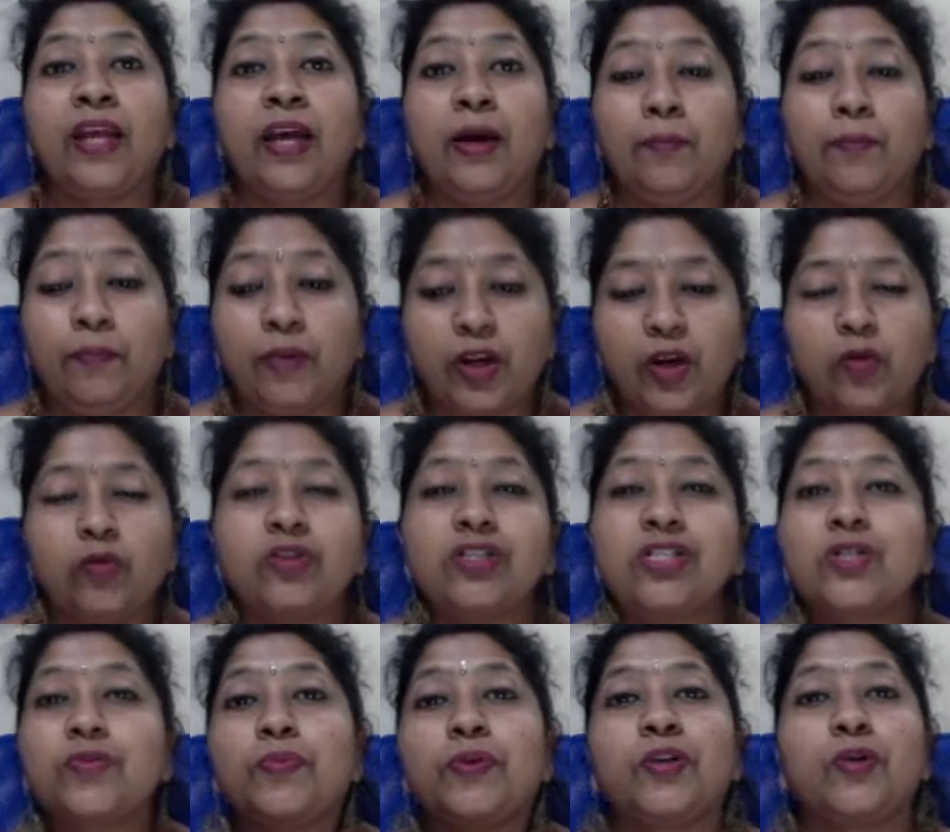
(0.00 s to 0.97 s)
Below this
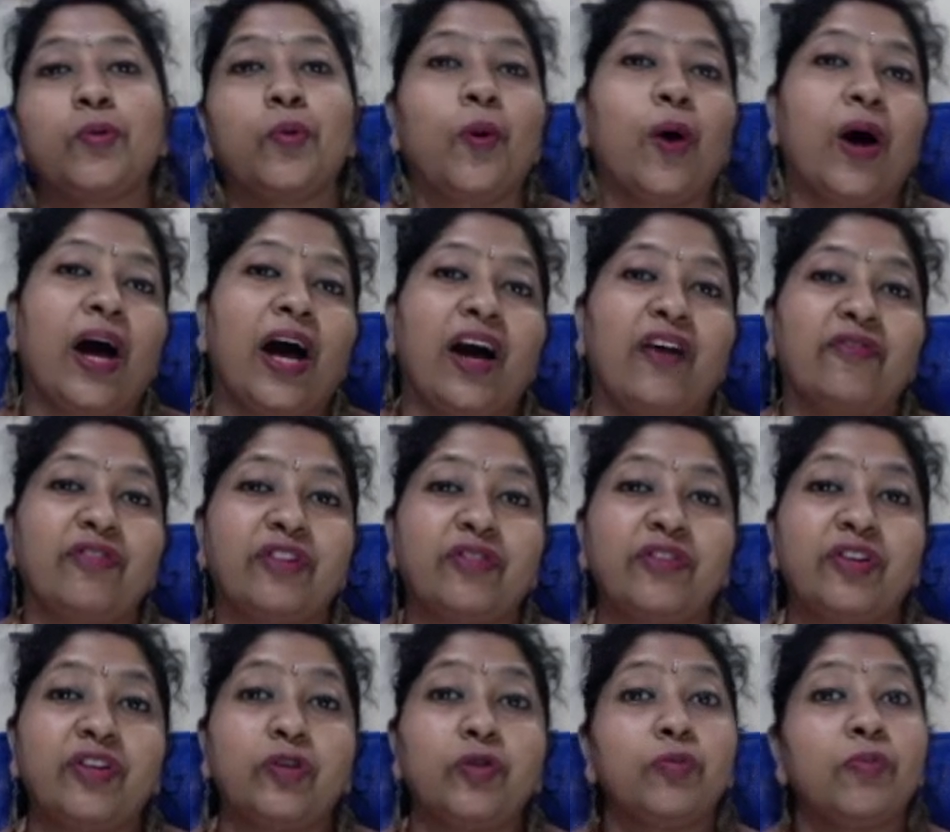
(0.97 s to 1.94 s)
video, I have
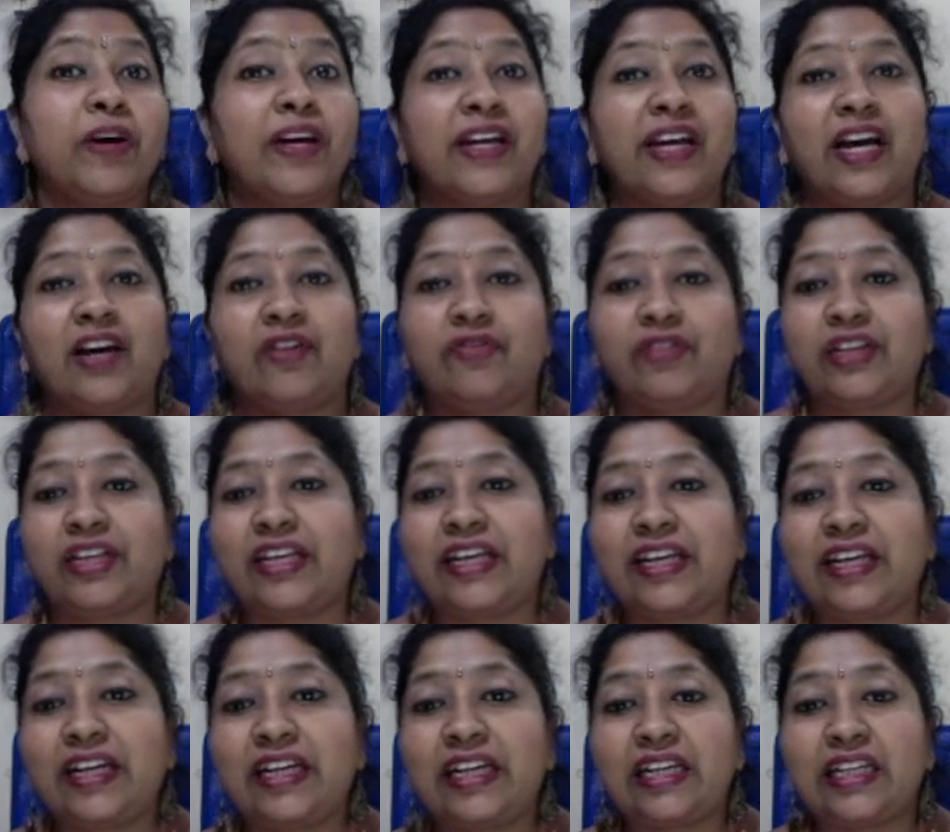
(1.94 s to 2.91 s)
given you my
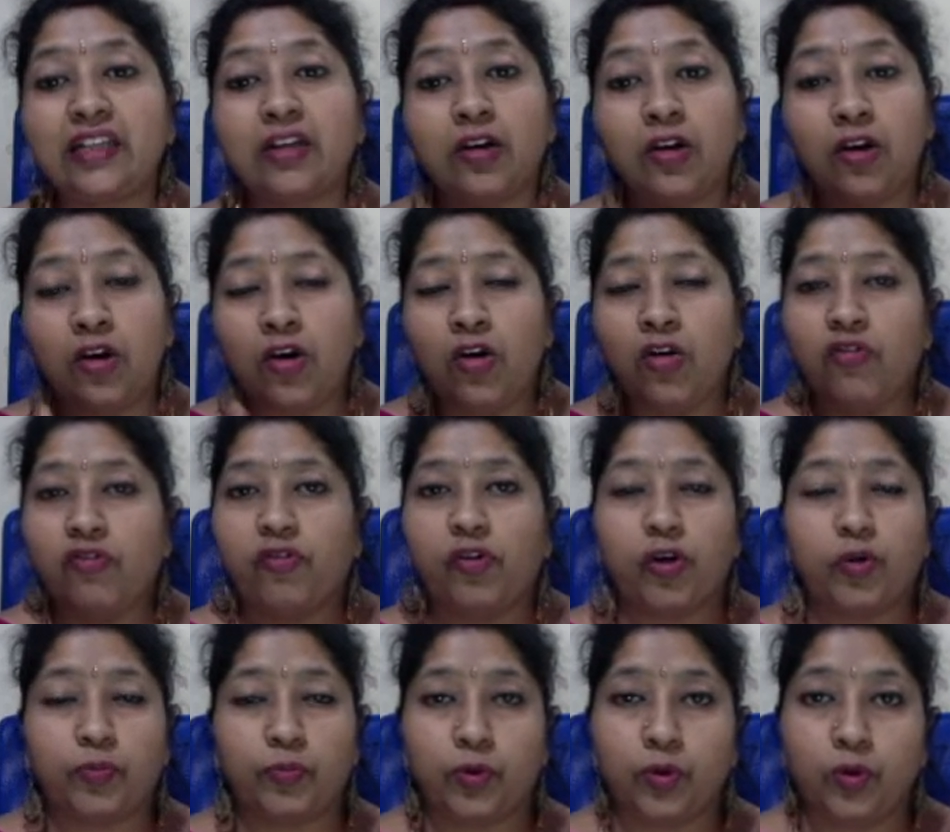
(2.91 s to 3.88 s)
affiliate link for
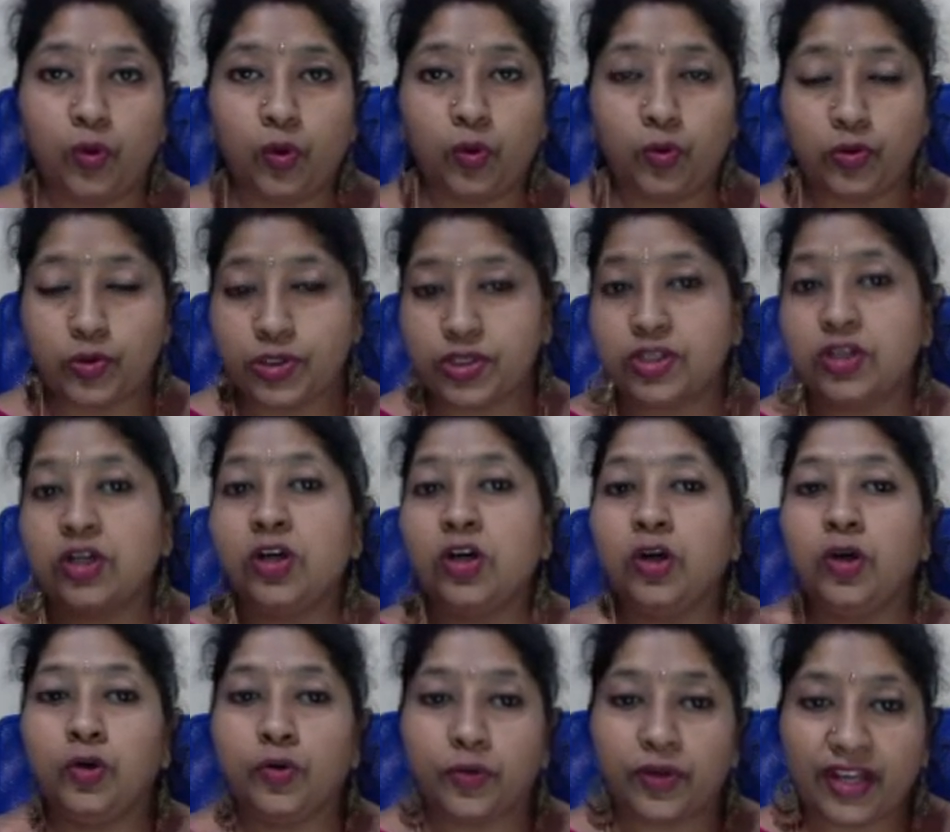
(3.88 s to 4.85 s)
Bluehost.
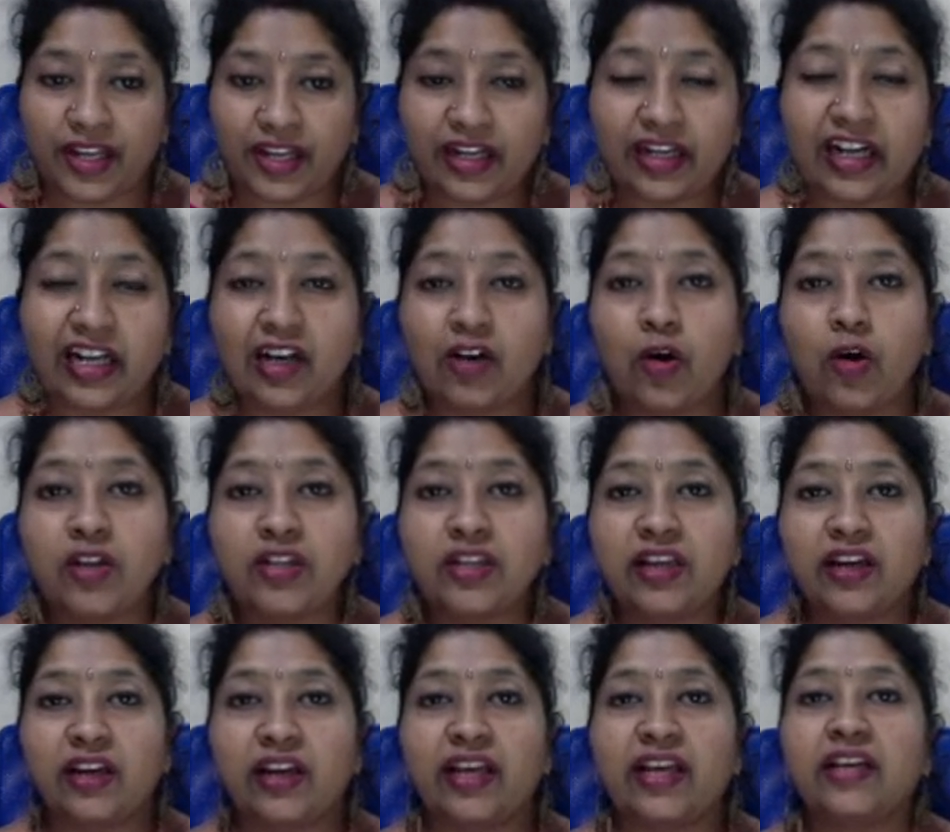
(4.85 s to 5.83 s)
You can click on the
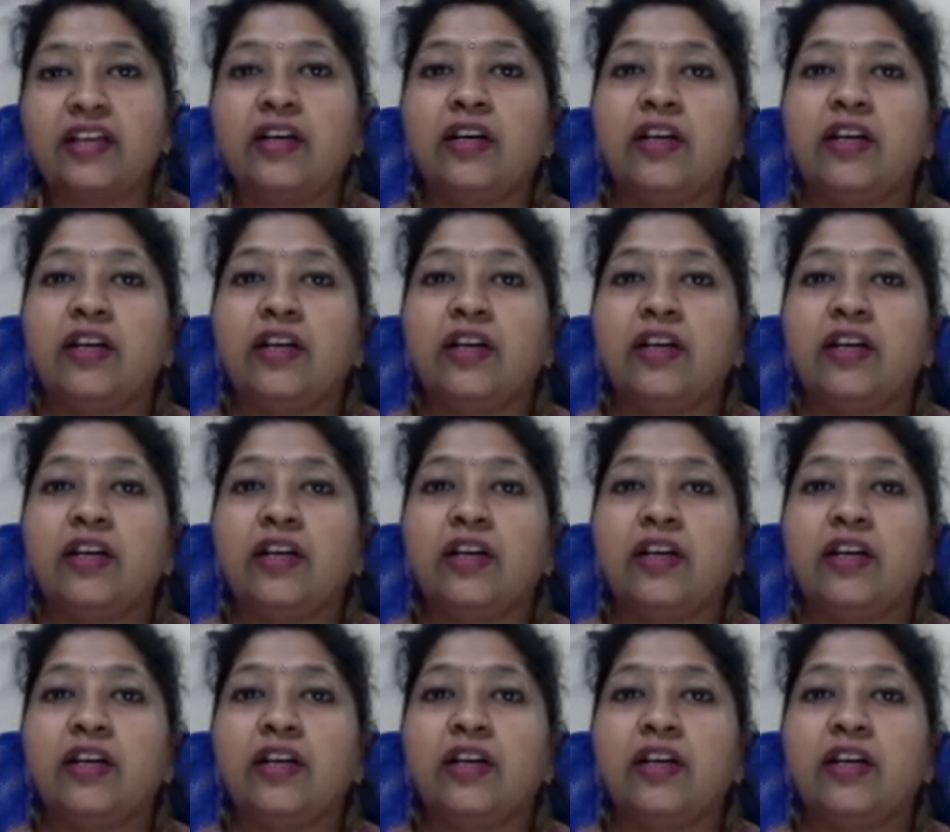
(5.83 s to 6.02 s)
link